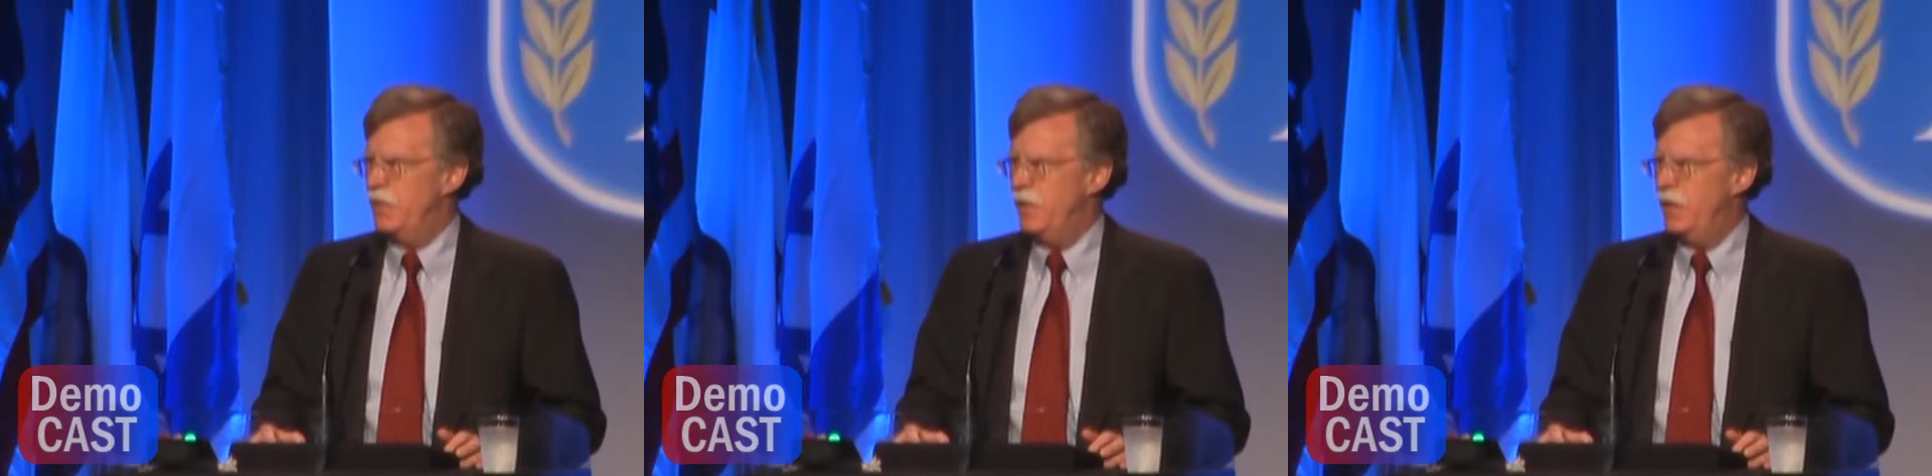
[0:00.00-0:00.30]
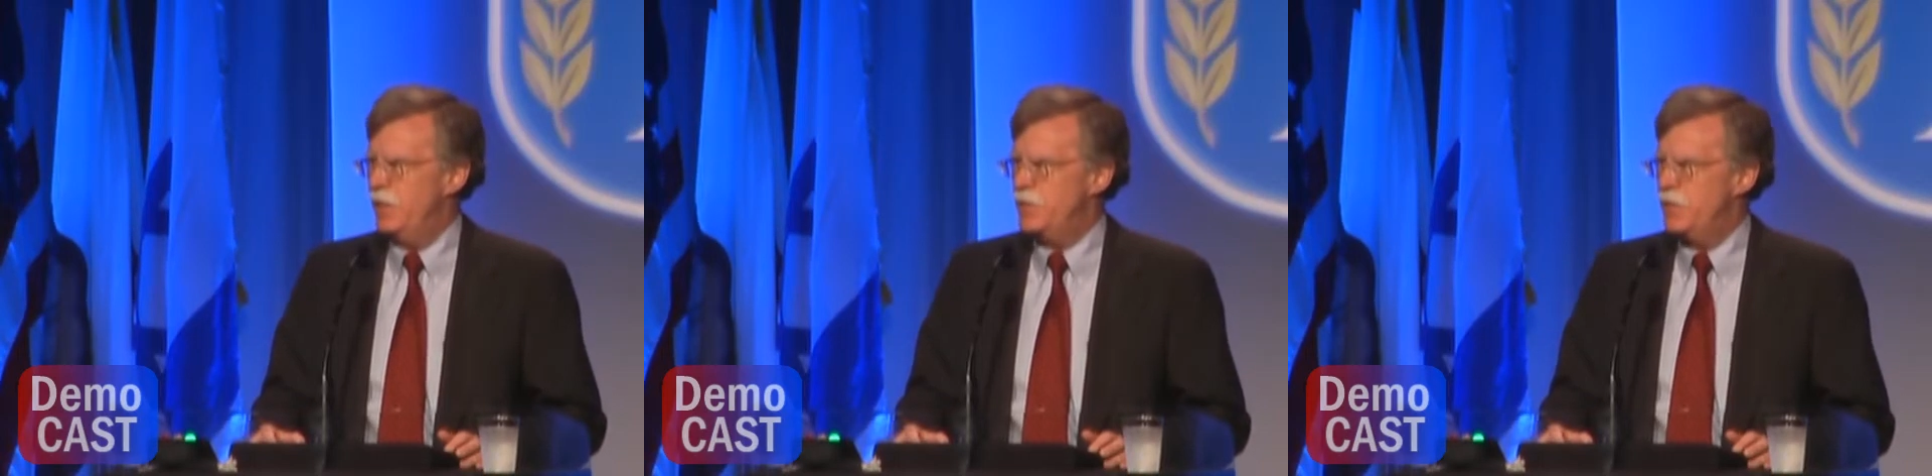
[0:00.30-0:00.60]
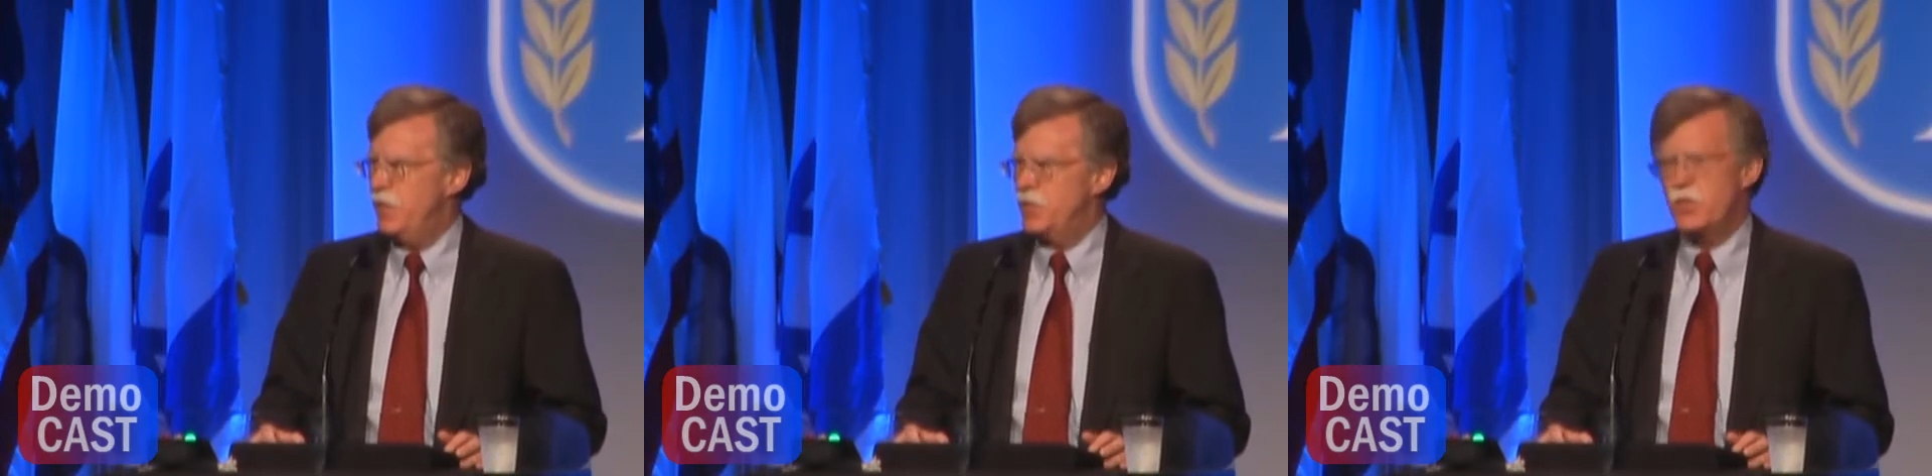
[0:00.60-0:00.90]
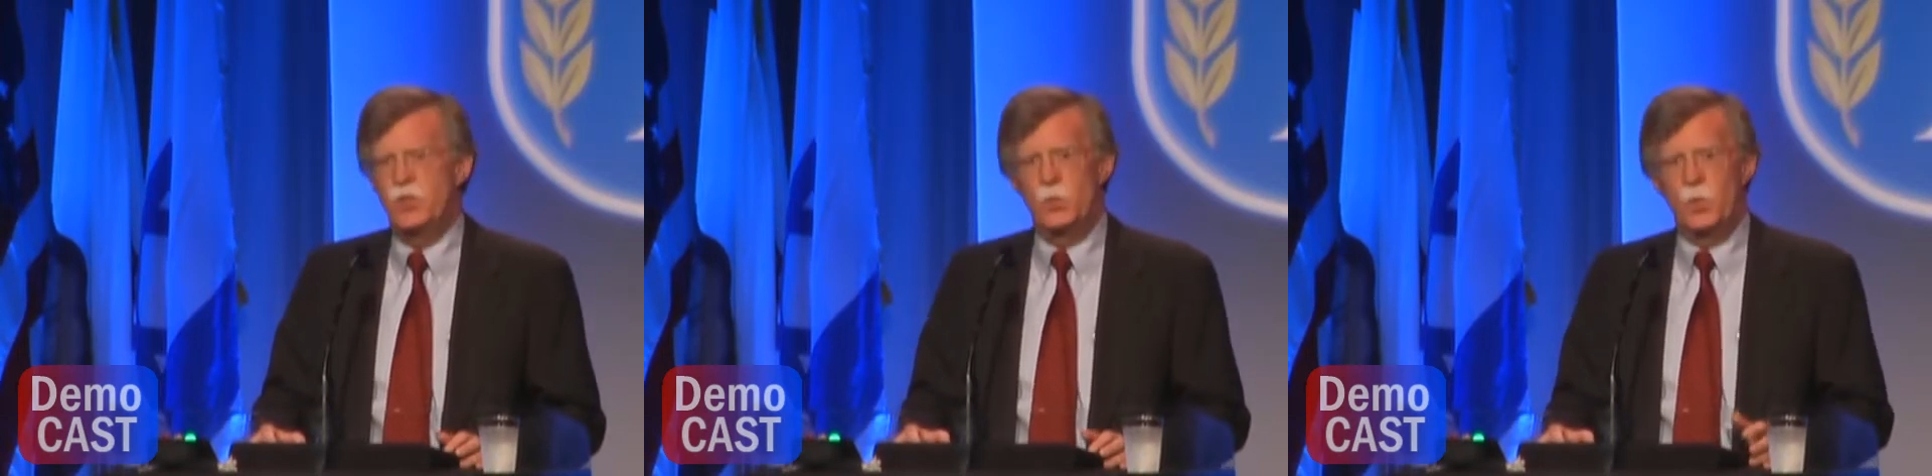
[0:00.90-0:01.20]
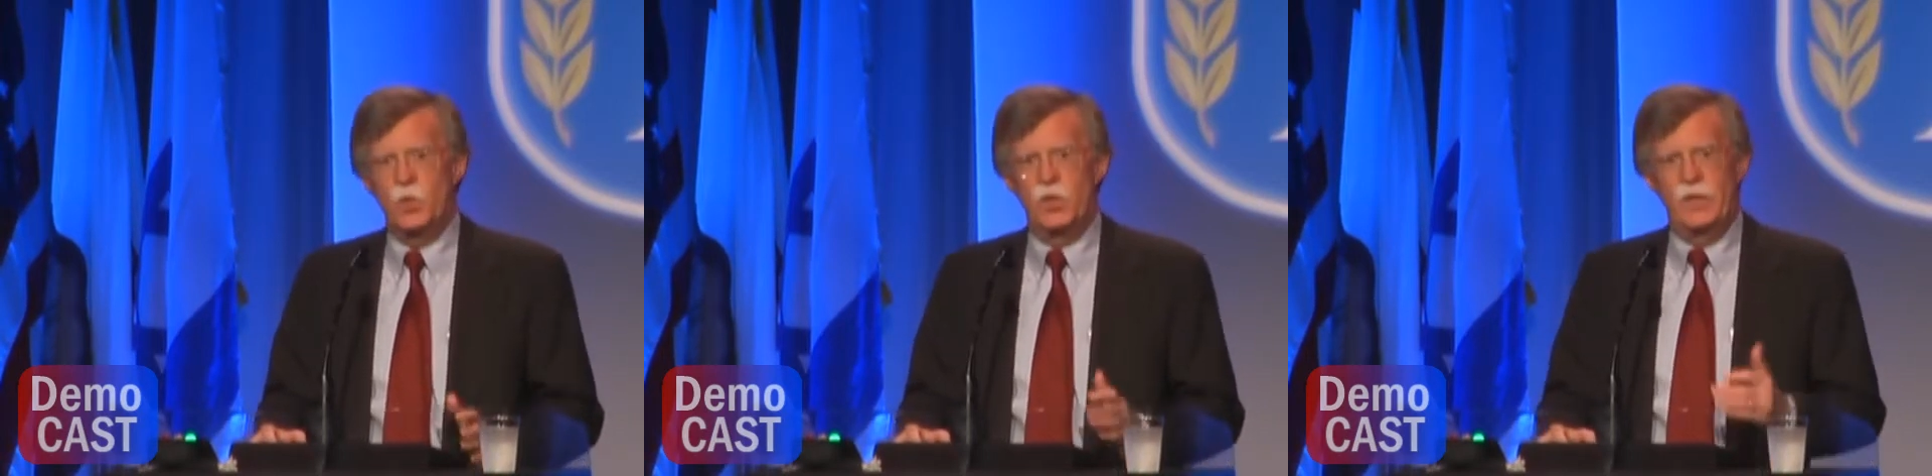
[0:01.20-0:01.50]
the United States and
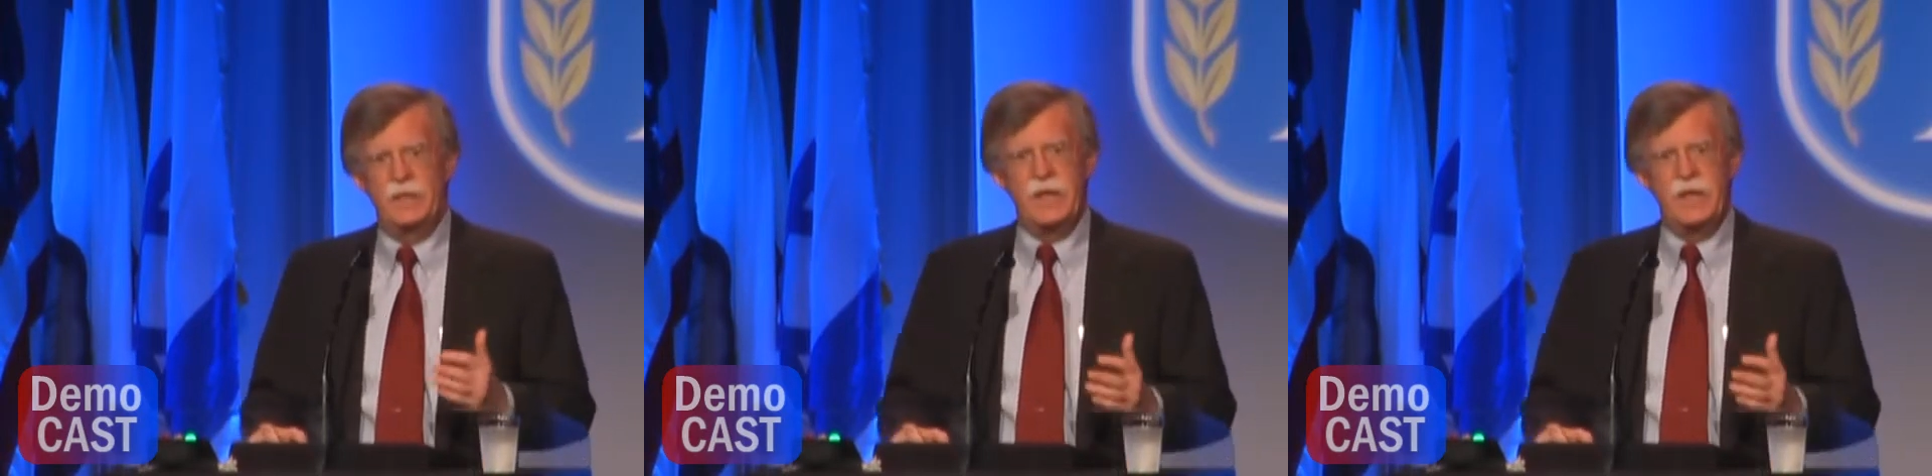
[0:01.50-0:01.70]
the world.